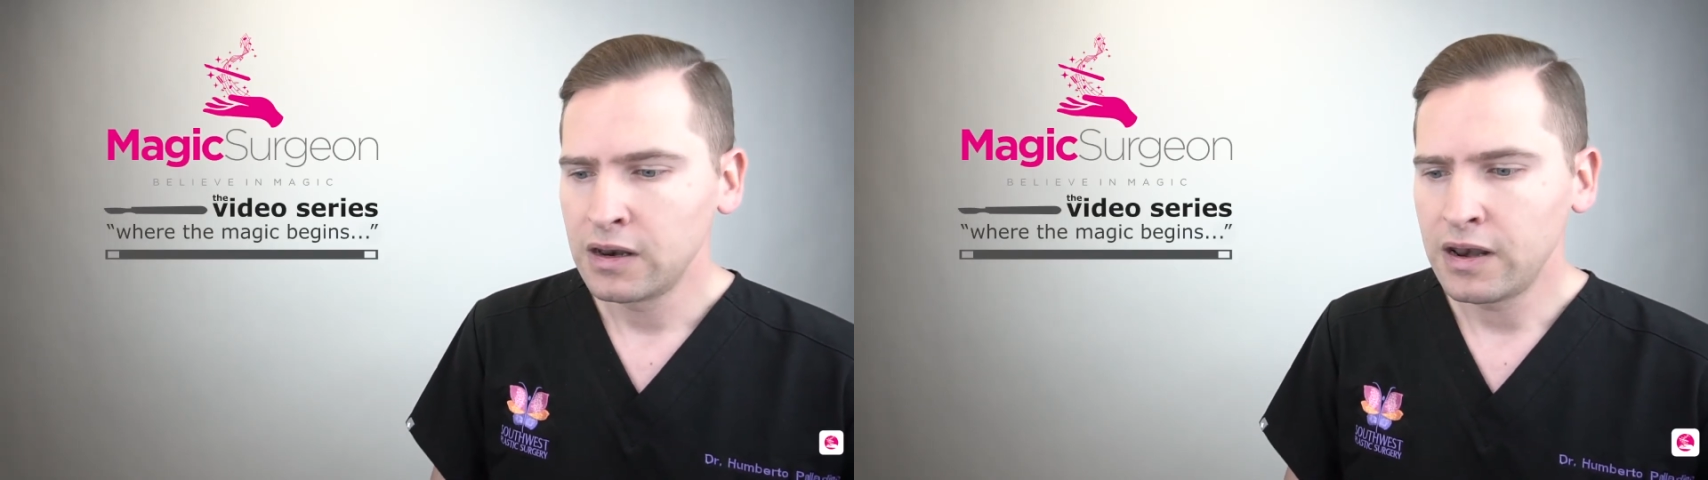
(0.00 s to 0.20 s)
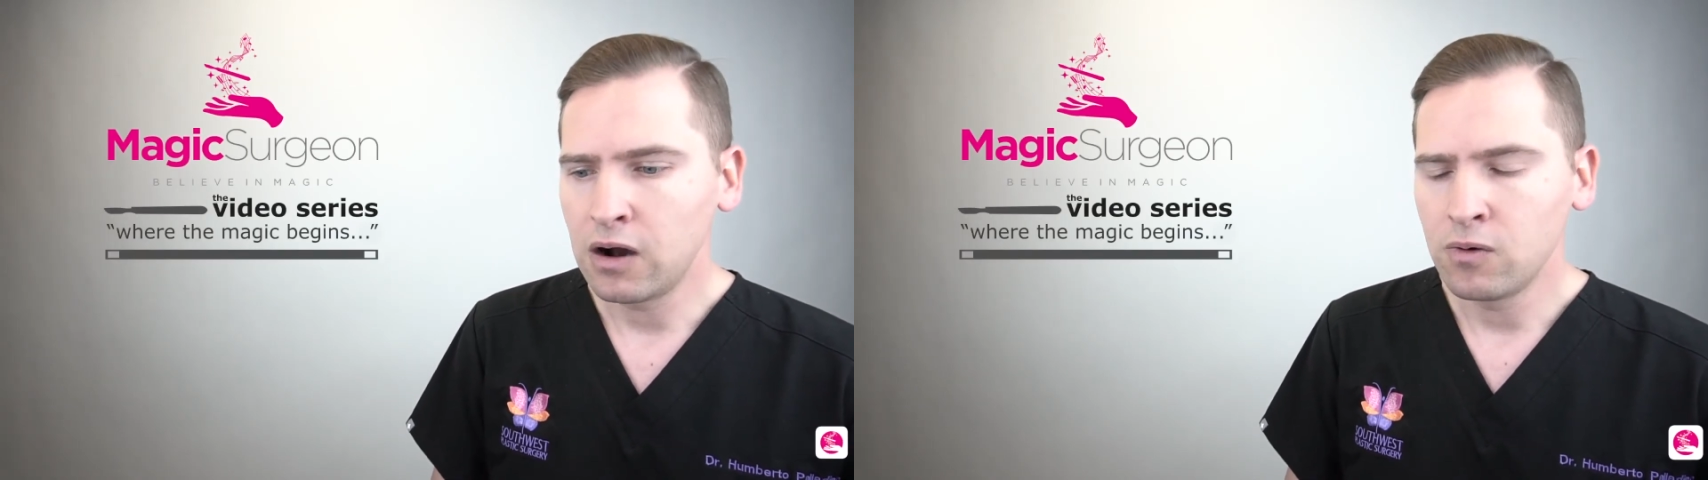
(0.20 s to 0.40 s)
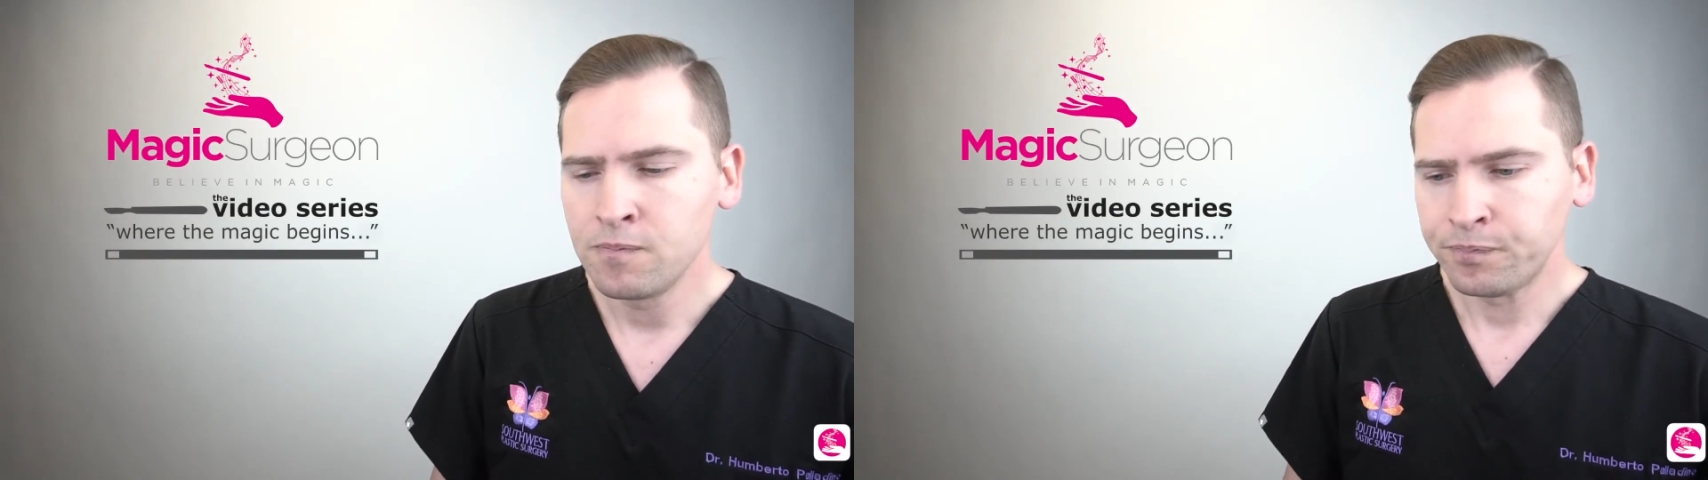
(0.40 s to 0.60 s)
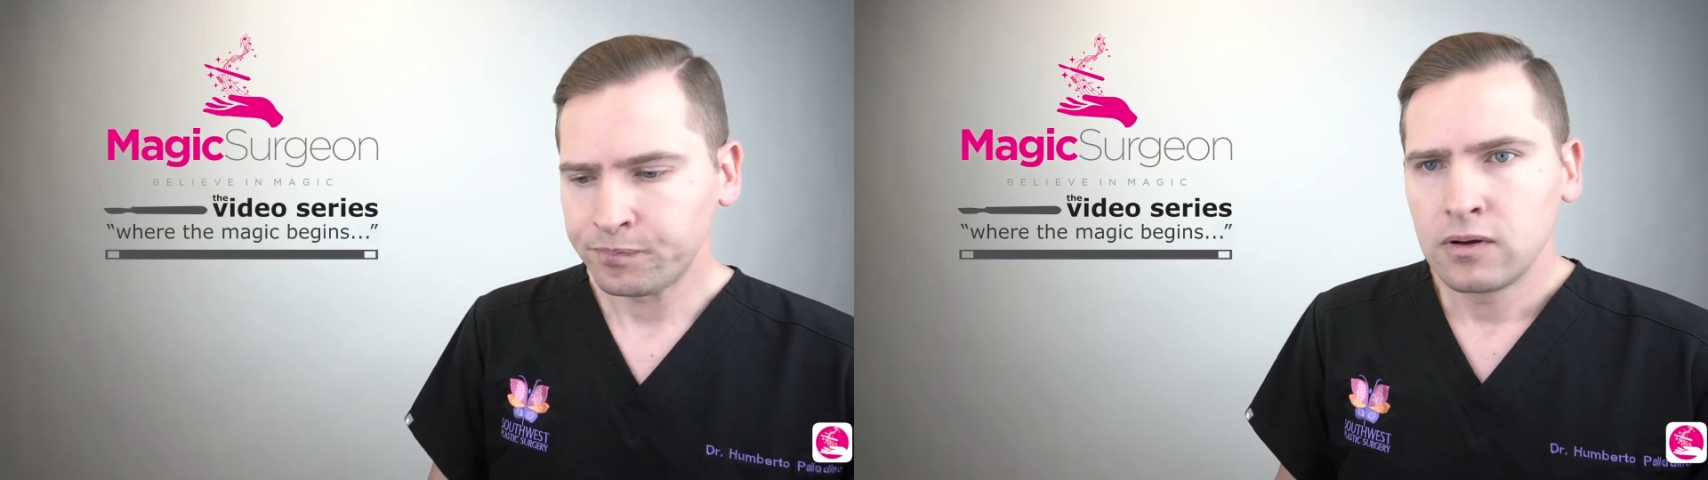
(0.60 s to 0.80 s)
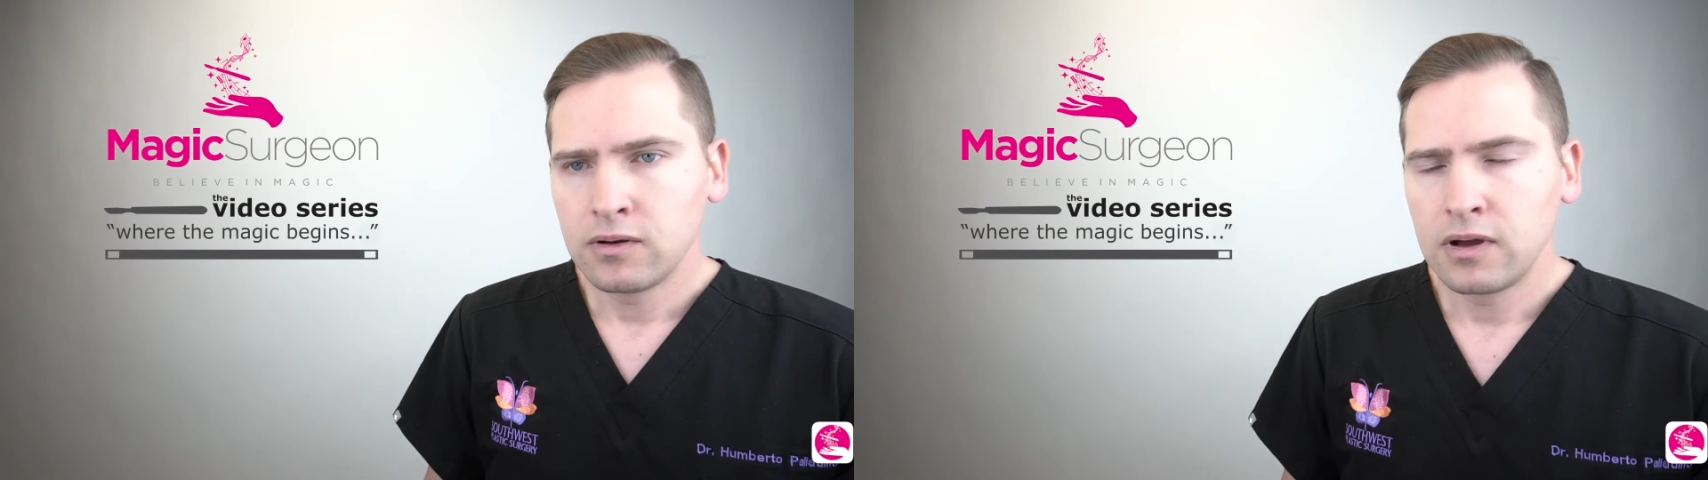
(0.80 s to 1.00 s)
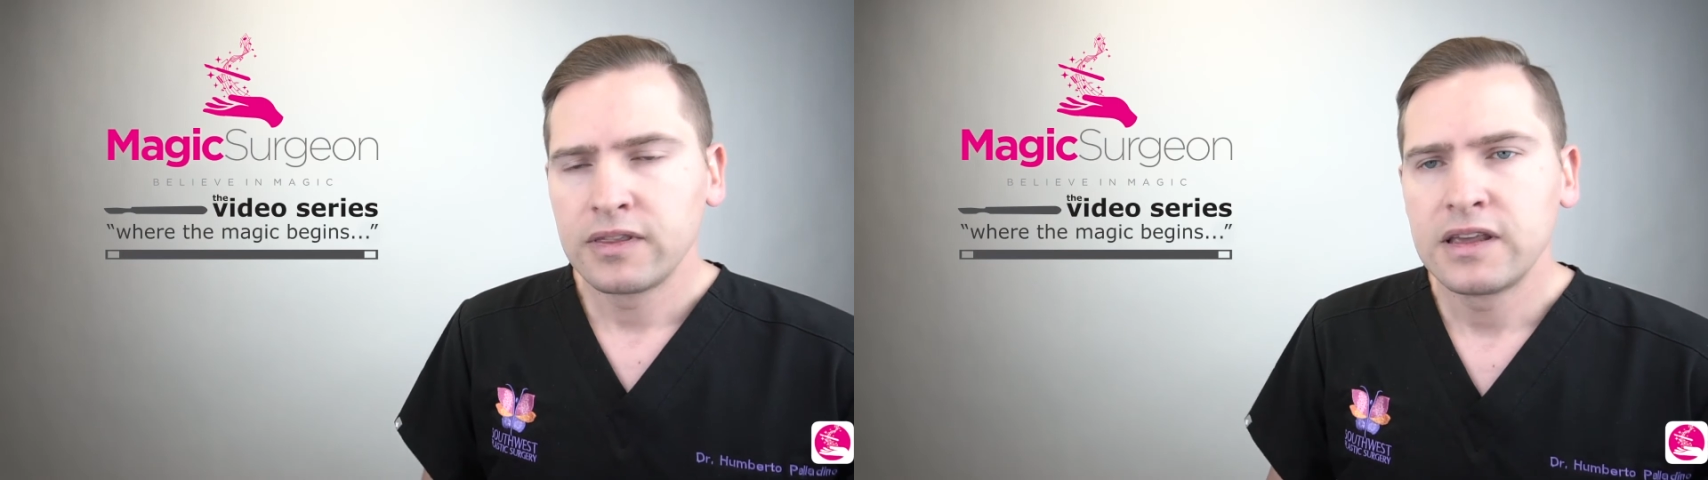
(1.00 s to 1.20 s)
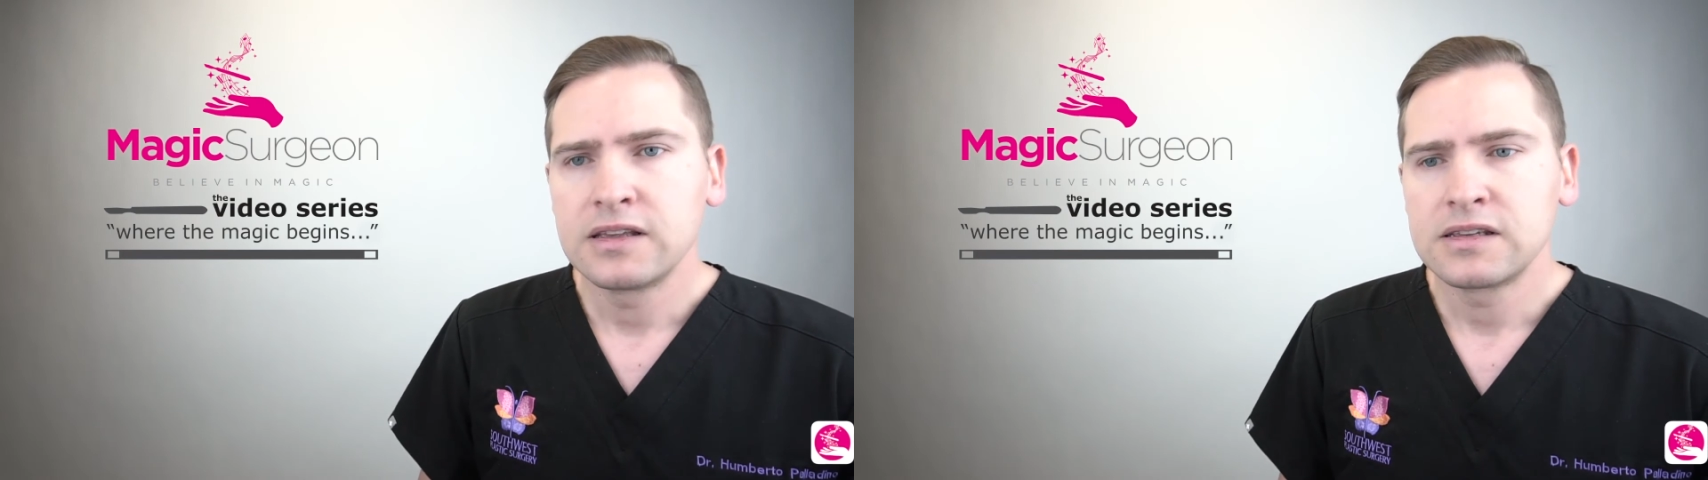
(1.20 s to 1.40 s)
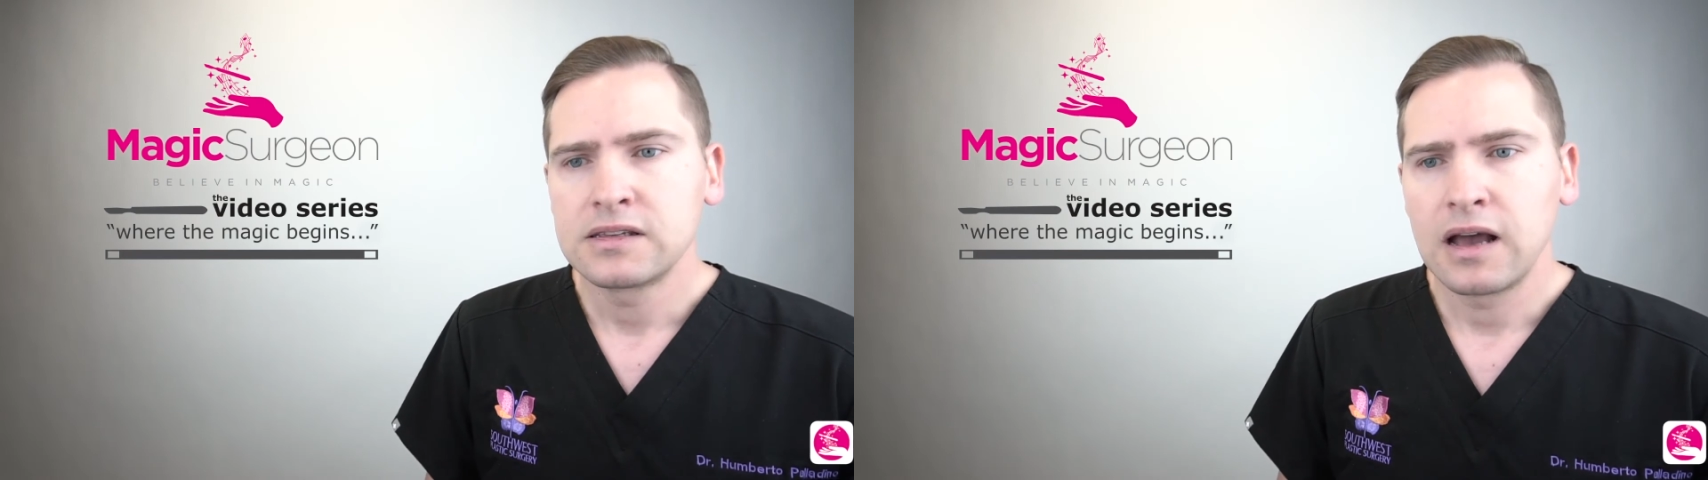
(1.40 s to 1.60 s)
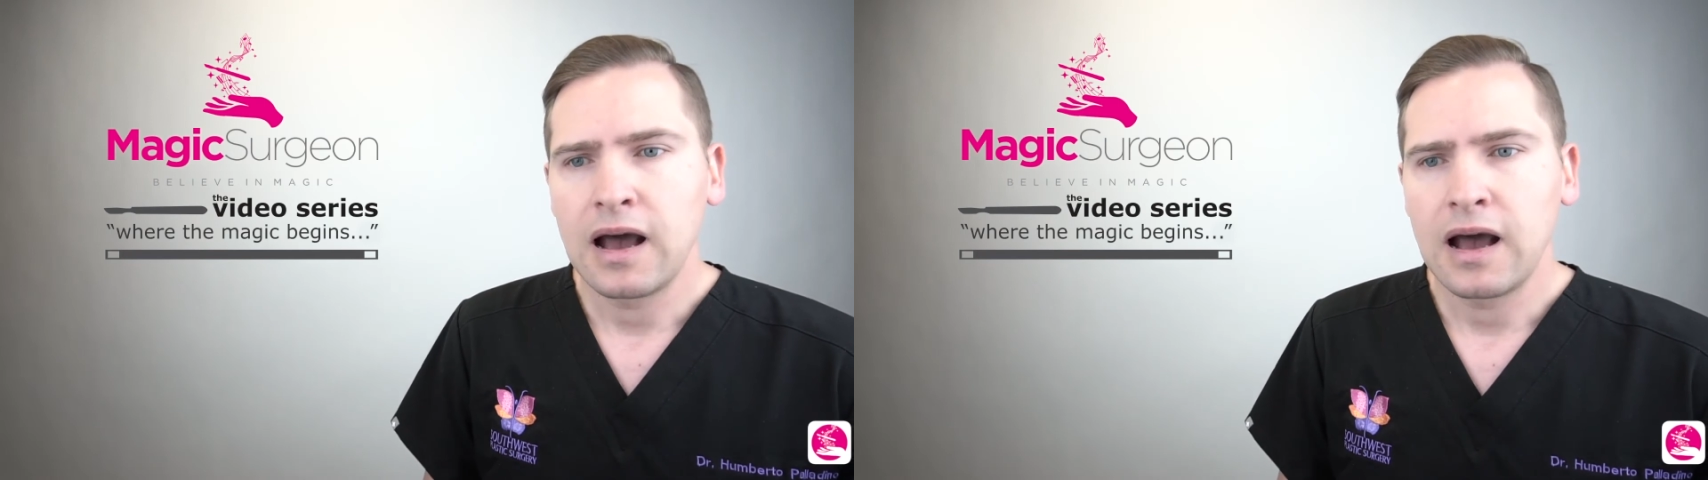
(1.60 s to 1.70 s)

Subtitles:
Now, this